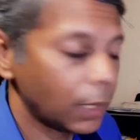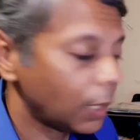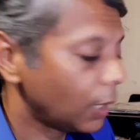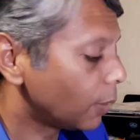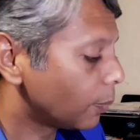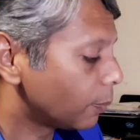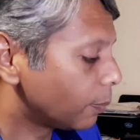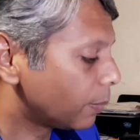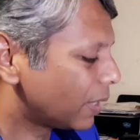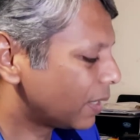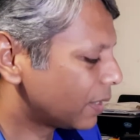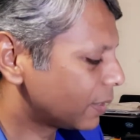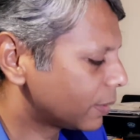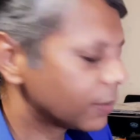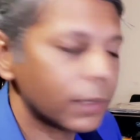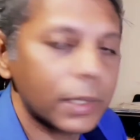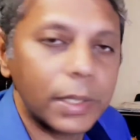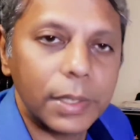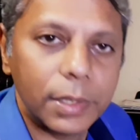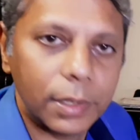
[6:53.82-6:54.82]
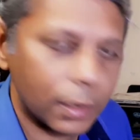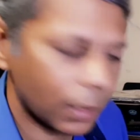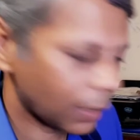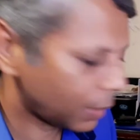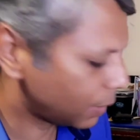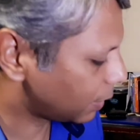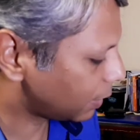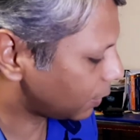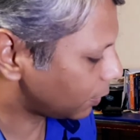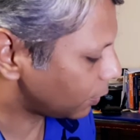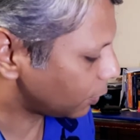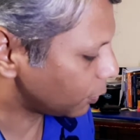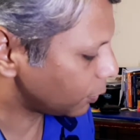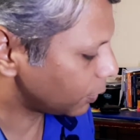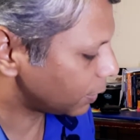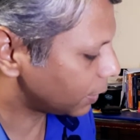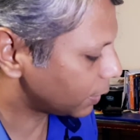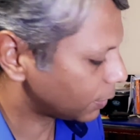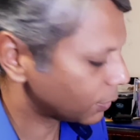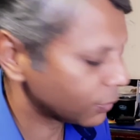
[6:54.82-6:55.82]
But the reason I didn't do
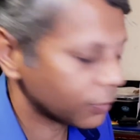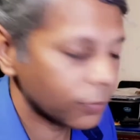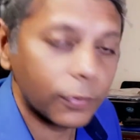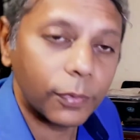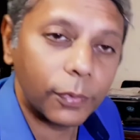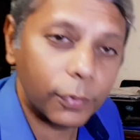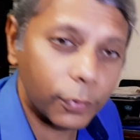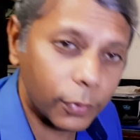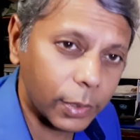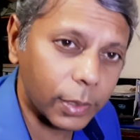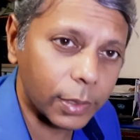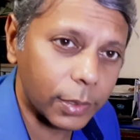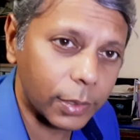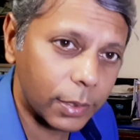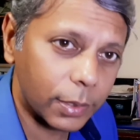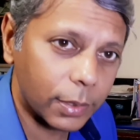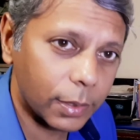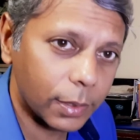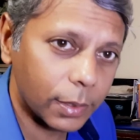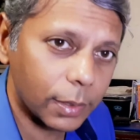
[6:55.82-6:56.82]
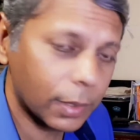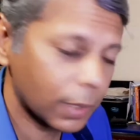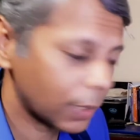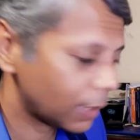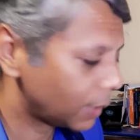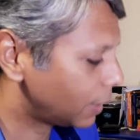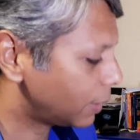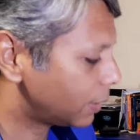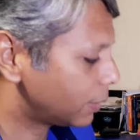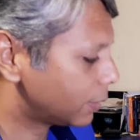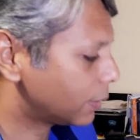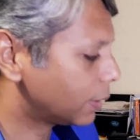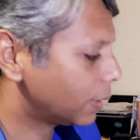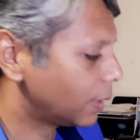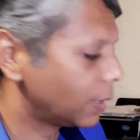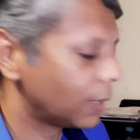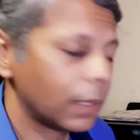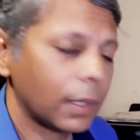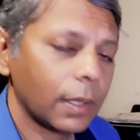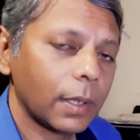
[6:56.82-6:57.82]
this first is
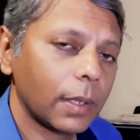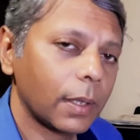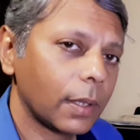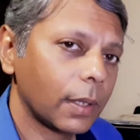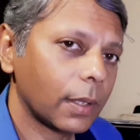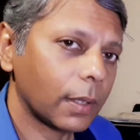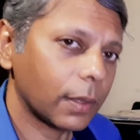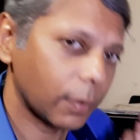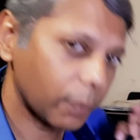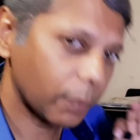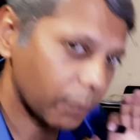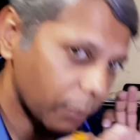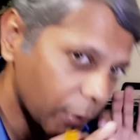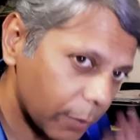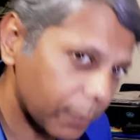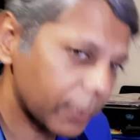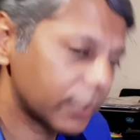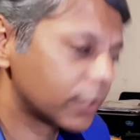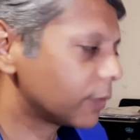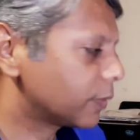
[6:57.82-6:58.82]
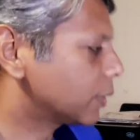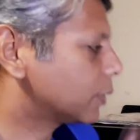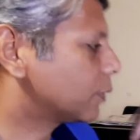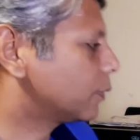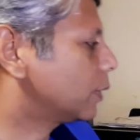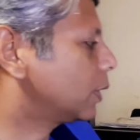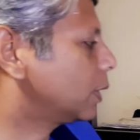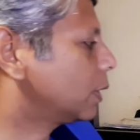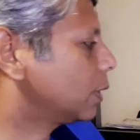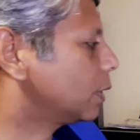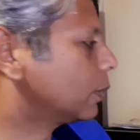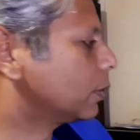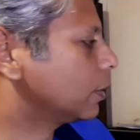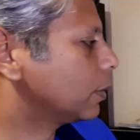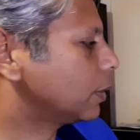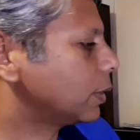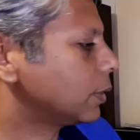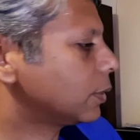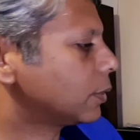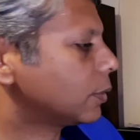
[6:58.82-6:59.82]
the purpose of this video
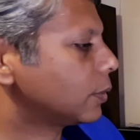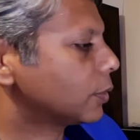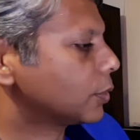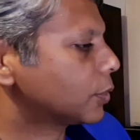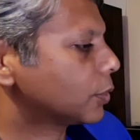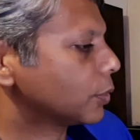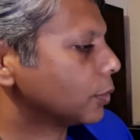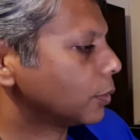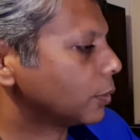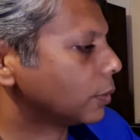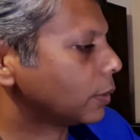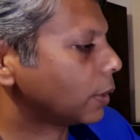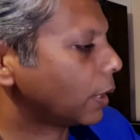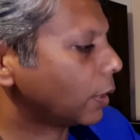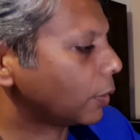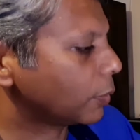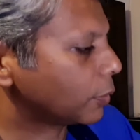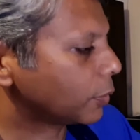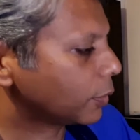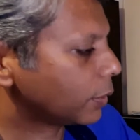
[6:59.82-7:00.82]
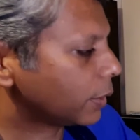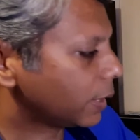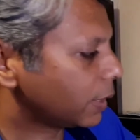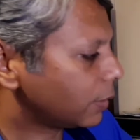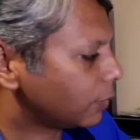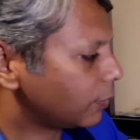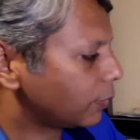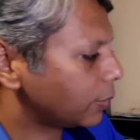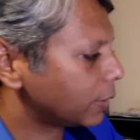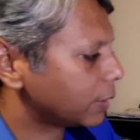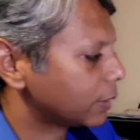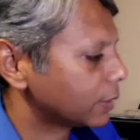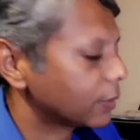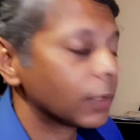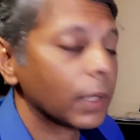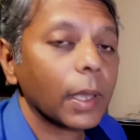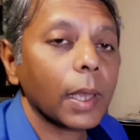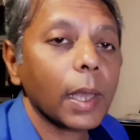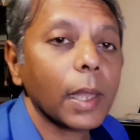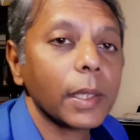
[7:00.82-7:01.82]
is to show how to deal with
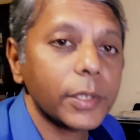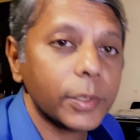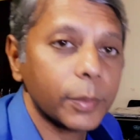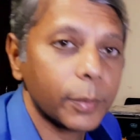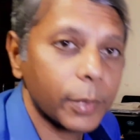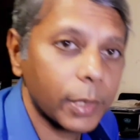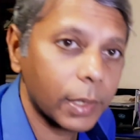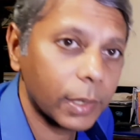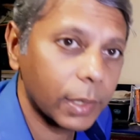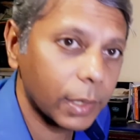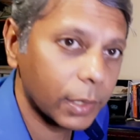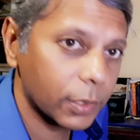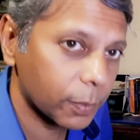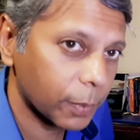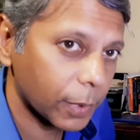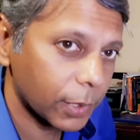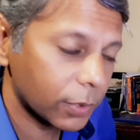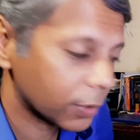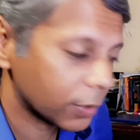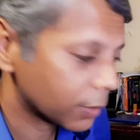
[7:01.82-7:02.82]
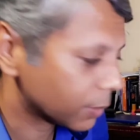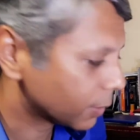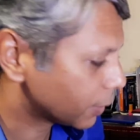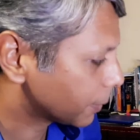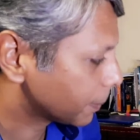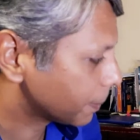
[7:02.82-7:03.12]
algebraic expressions.